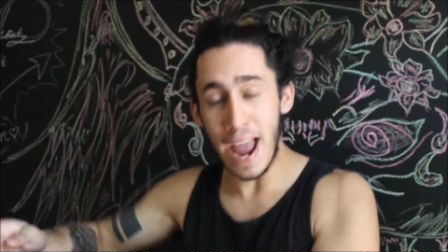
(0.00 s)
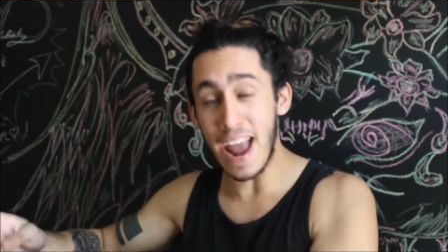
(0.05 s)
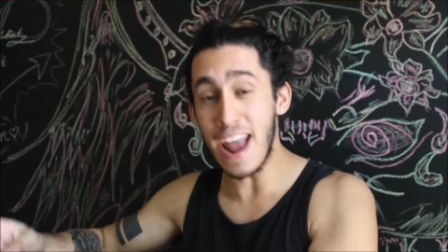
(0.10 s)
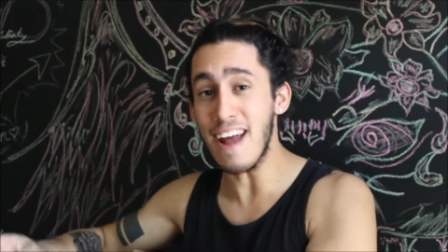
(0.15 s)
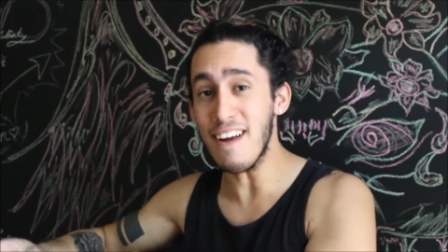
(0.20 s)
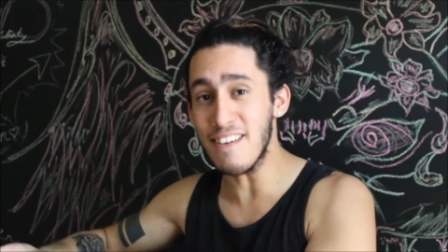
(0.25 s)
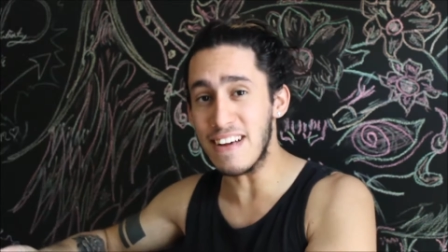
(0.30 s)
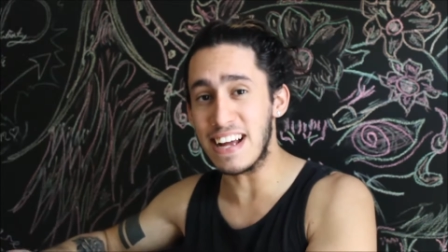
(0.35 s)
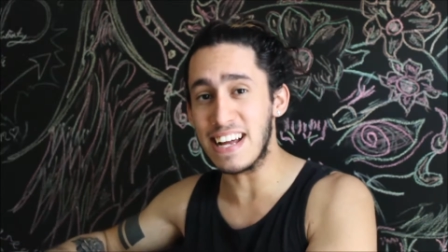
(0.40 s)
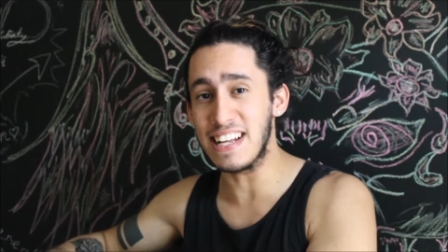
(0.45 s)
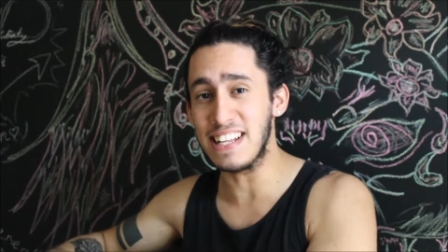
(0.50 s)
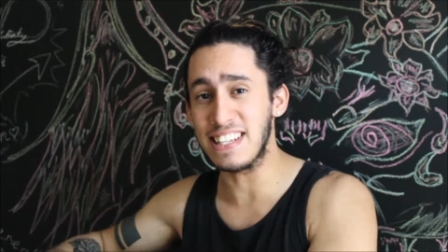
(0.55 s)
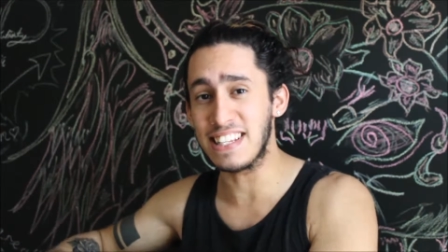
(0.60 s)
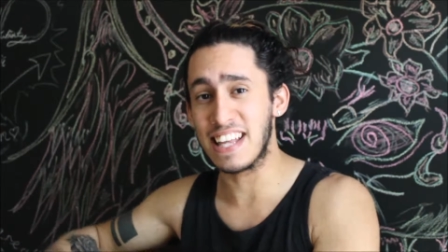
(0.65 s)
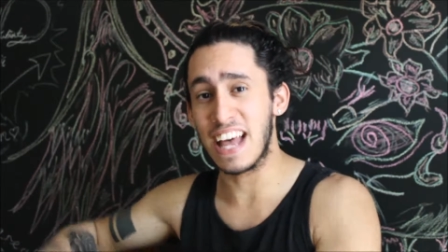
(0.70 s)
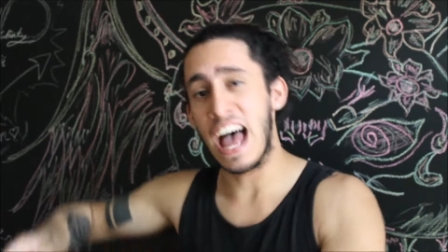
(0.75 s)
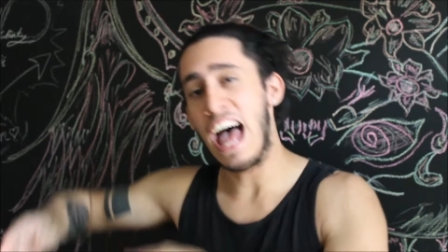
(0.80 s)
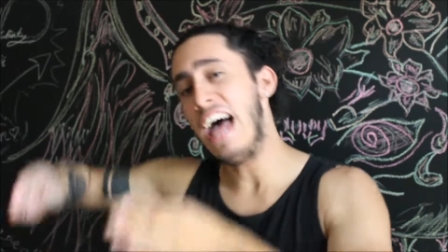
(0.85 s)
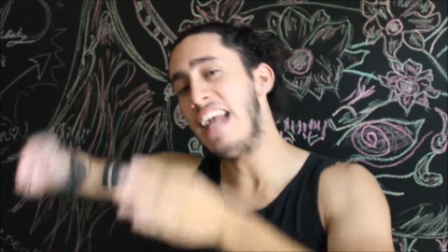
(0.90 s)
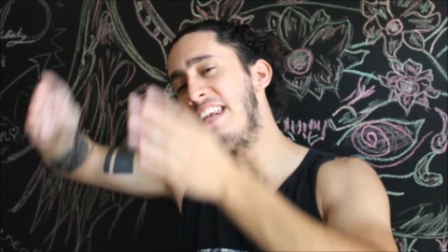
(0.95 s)

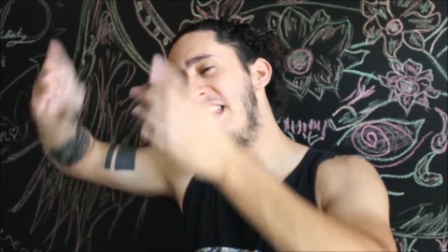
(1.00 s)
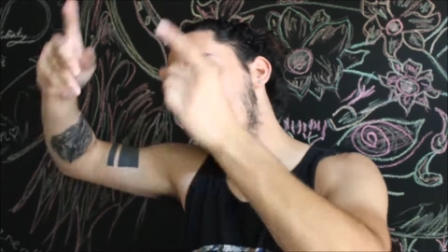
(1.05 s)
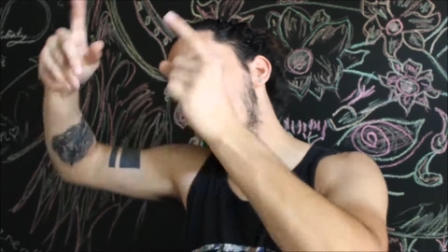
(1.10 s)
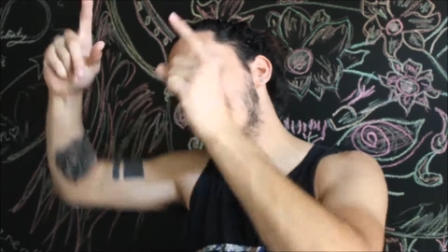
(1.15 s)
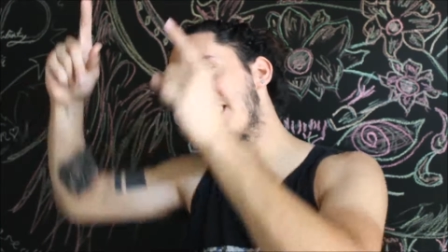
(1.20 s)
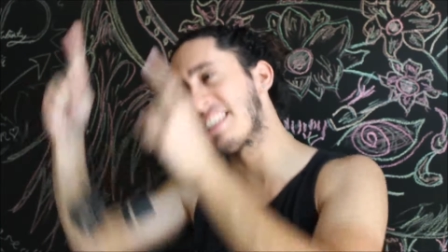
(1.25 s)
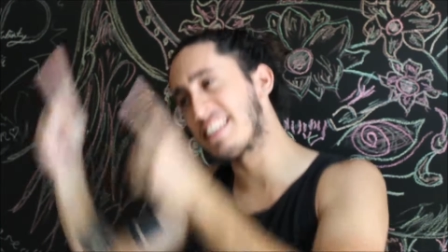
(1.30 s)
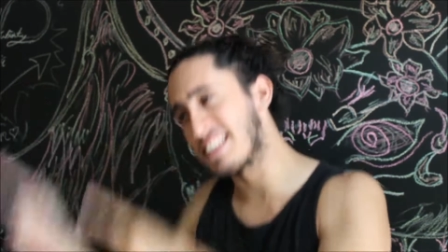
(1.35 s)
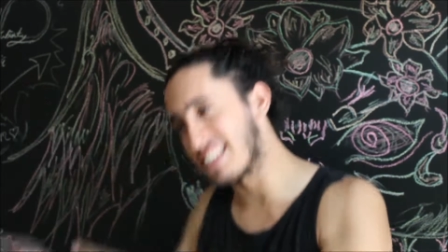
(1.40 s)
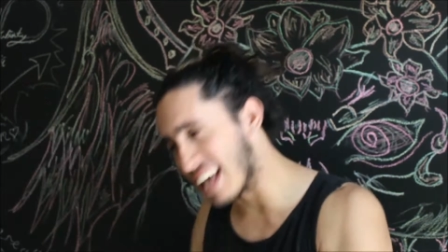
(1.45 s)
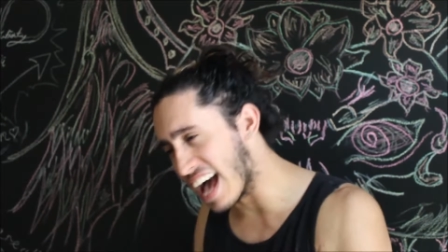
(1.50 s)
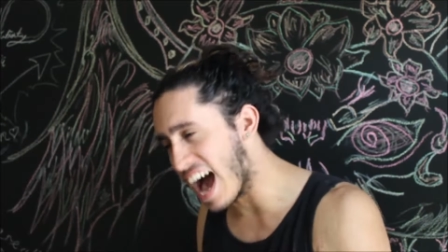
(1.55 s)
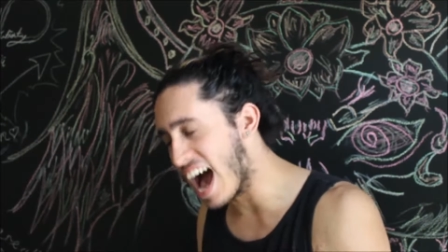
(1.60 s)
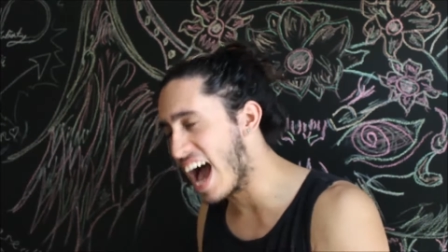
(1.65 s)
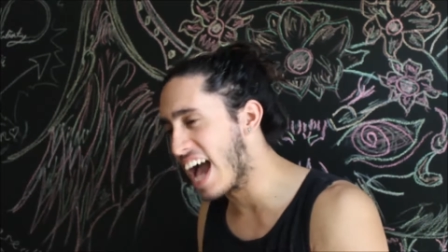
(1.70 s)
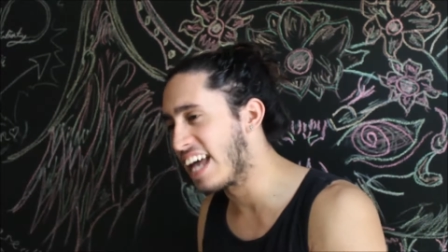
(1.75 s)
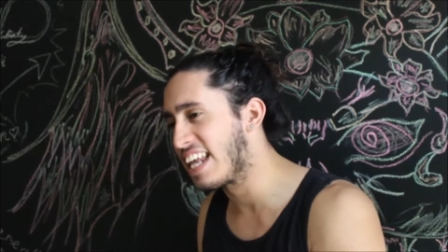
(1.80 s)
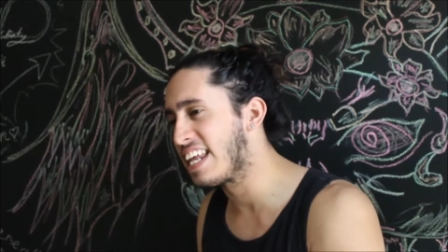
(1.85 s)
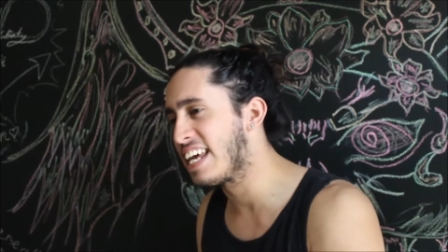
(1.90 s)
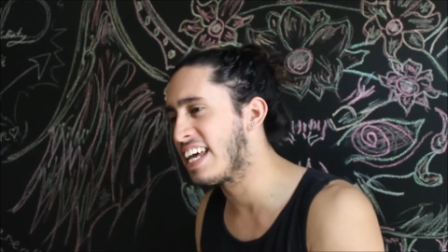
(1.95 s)
parents
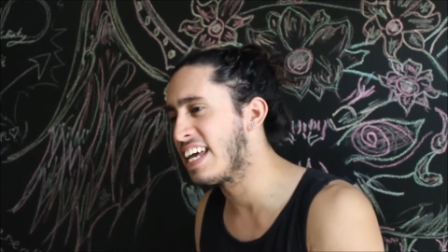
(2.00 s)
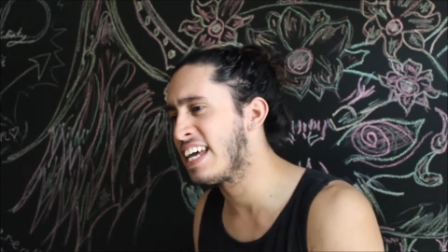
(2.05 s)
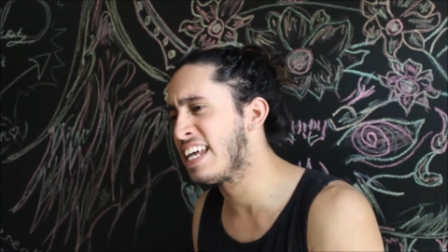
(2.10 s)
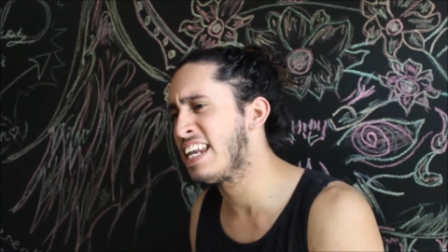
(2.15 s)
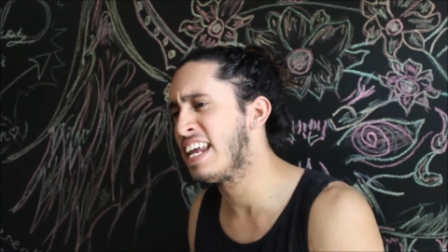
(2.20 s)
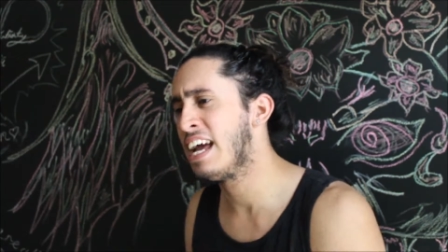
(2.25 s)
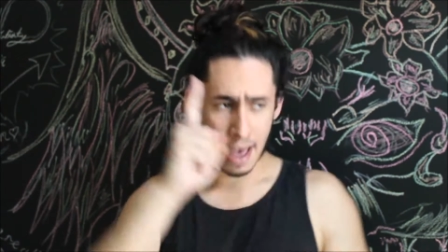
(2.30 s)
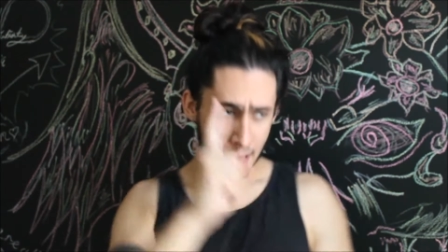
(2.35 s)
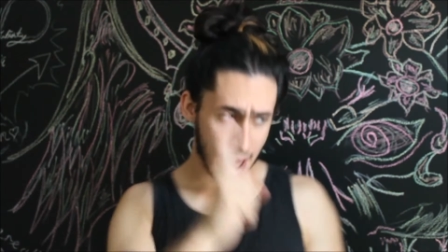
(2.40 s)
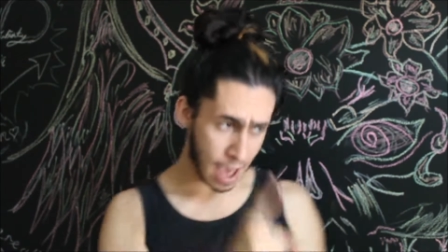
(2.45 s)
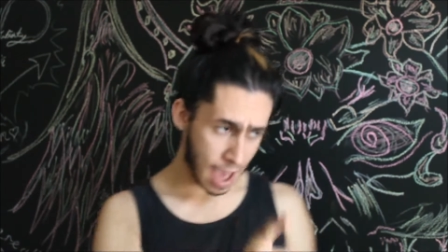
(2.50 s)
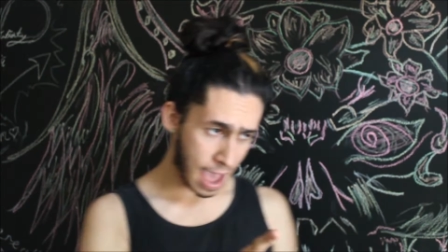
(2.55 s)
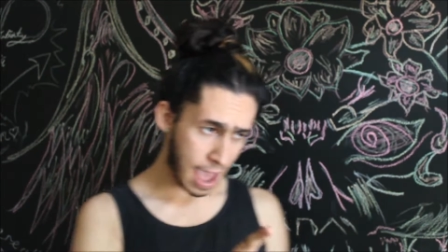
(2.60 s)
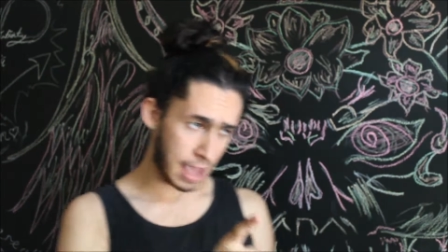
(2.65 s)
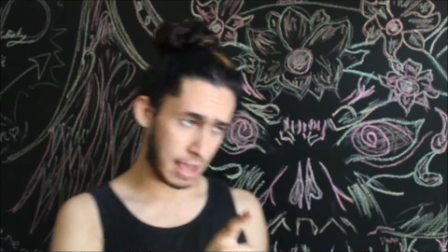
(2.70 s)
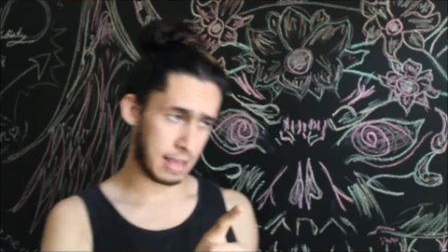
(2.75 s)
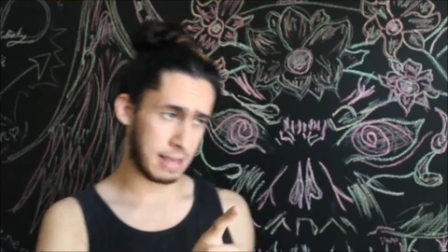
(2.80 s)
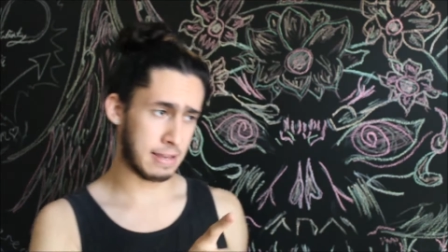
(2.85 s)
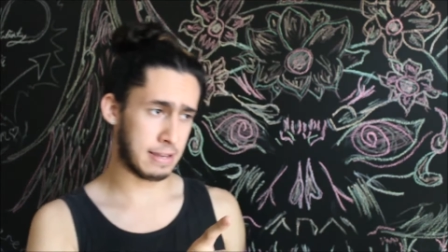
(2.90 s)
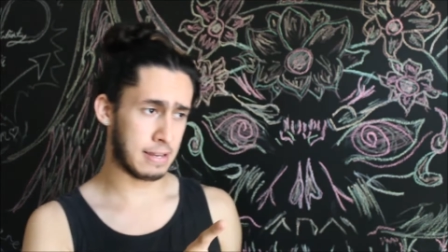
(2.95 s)
decided,
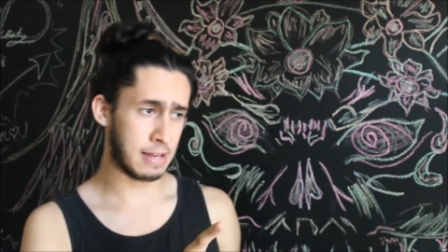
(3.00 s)
hey,